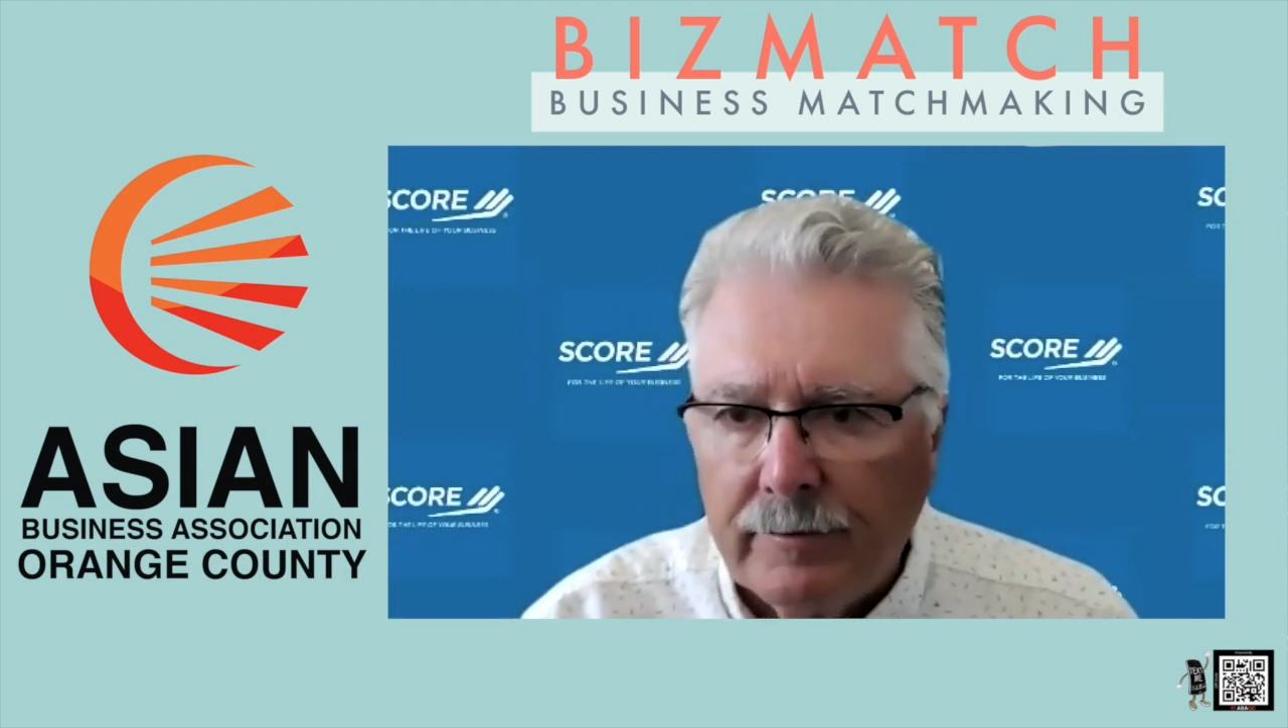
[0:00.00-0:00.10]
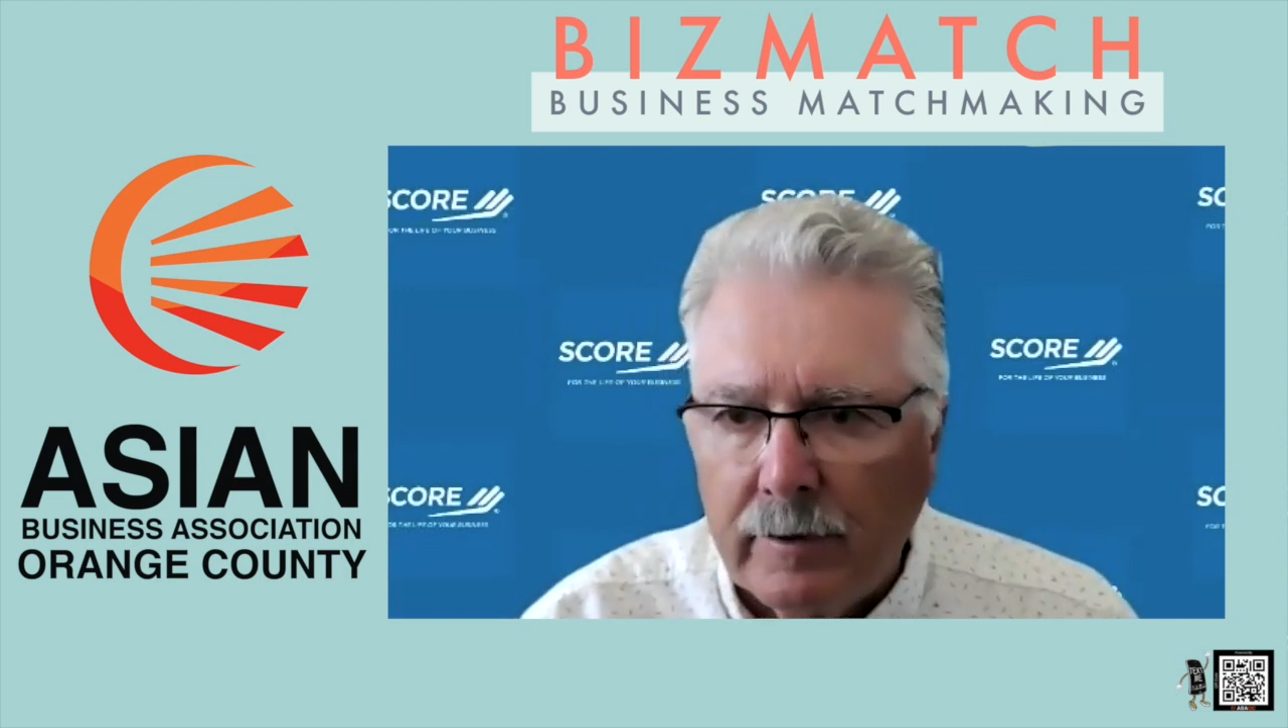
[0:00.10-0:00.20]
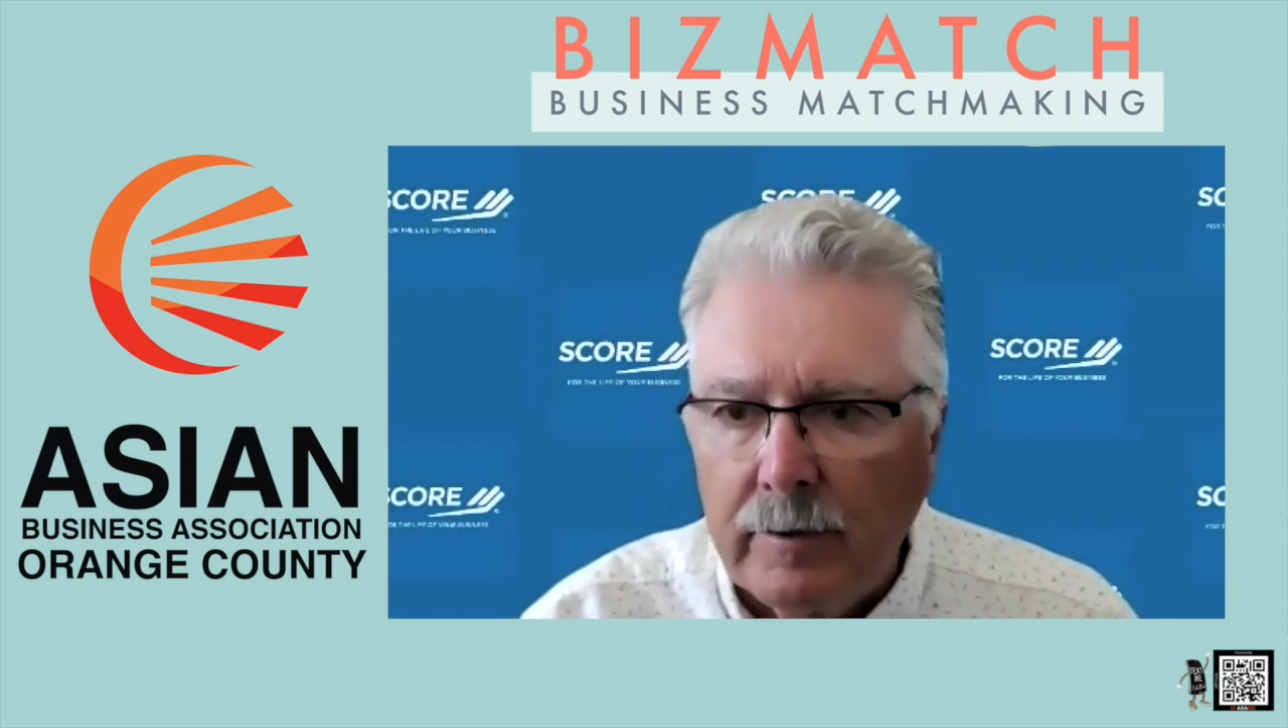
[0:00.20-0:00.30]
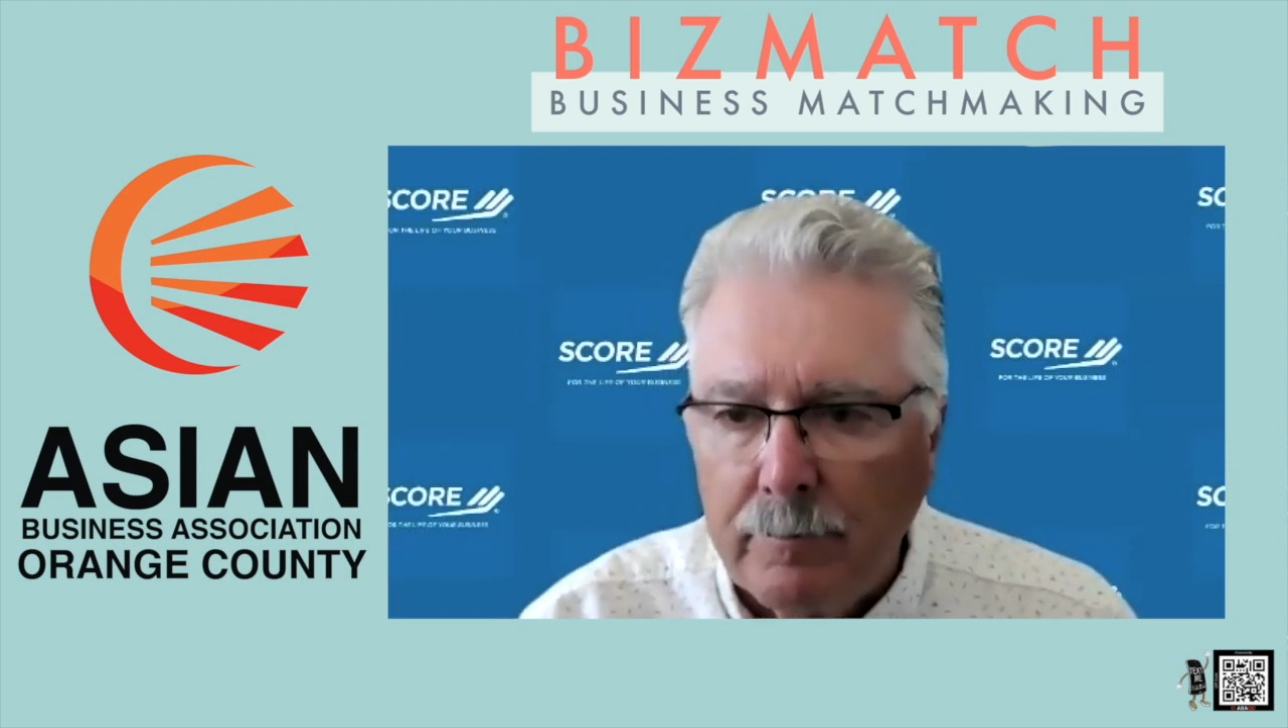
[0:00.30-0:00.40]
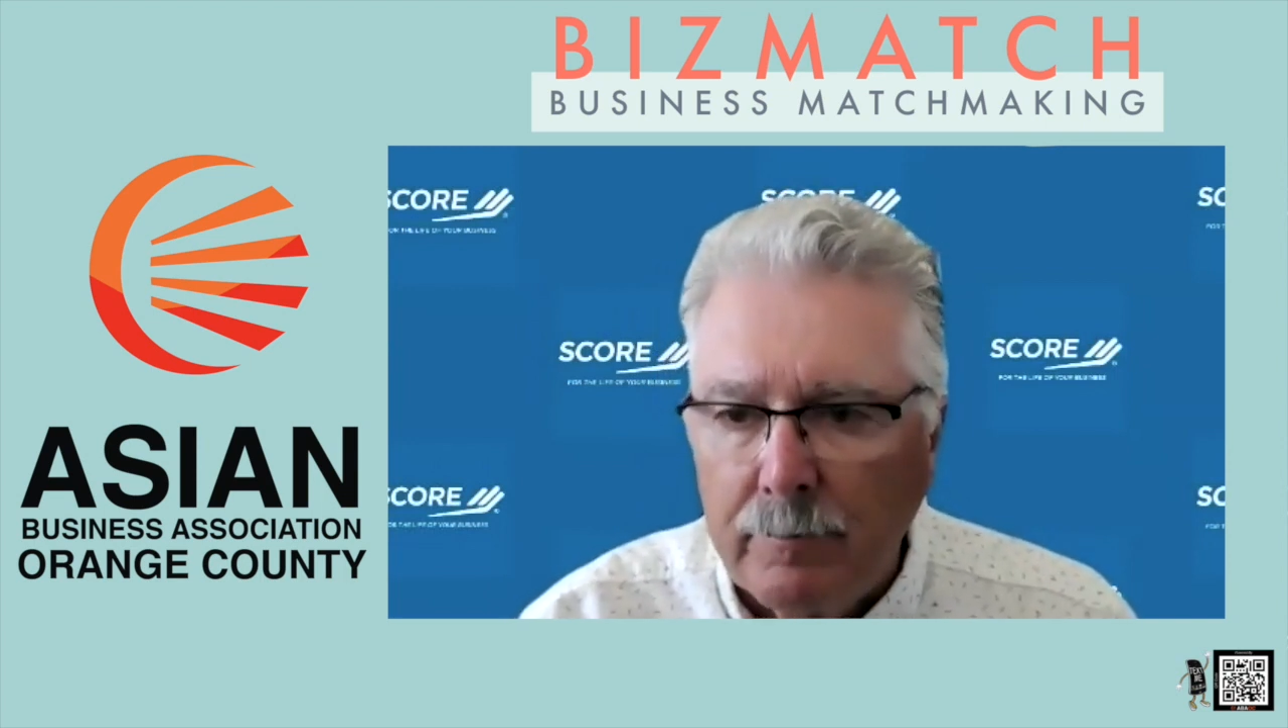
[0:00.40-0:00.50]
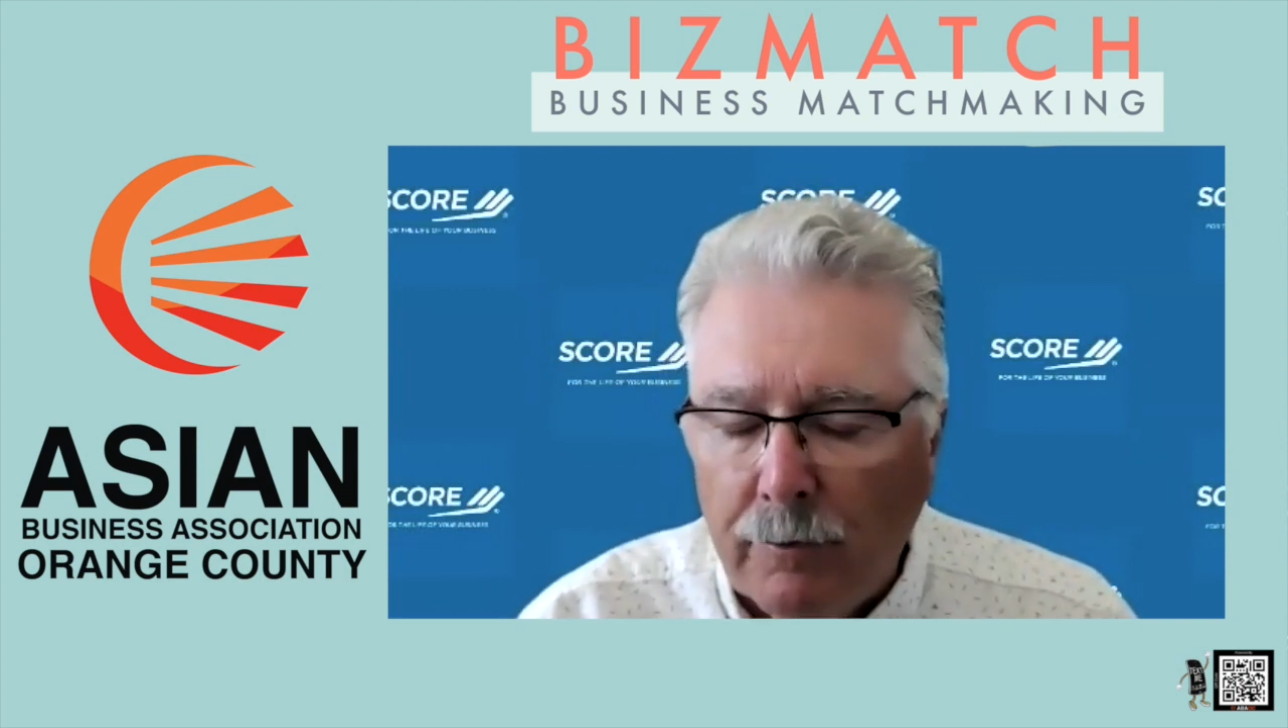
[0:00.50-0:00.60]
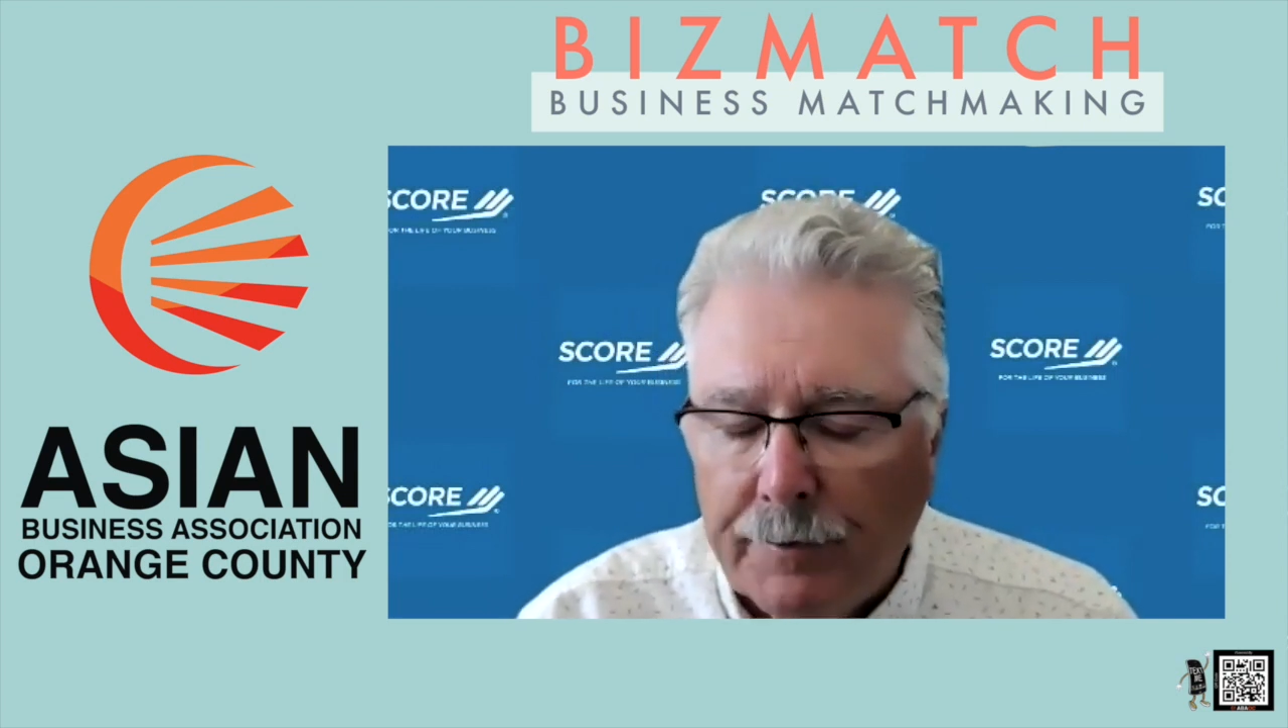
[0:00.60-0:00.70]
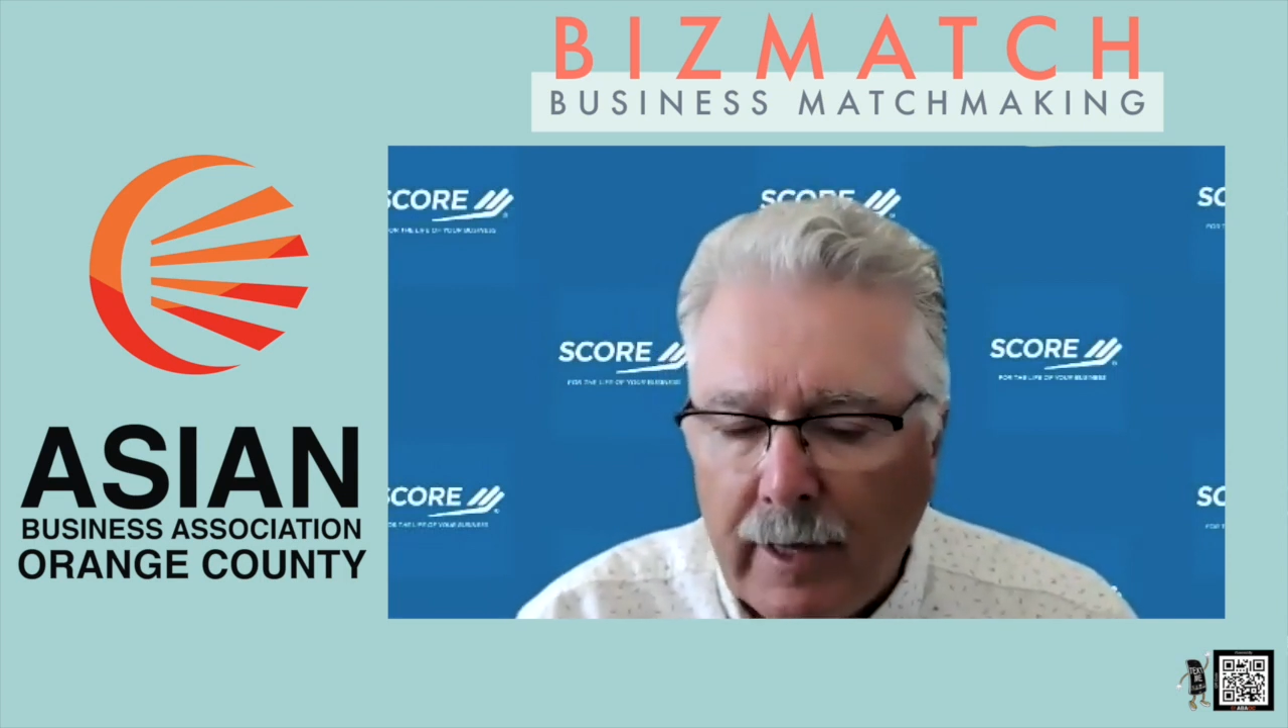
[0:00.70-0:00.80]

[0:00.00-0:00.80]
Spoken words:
in both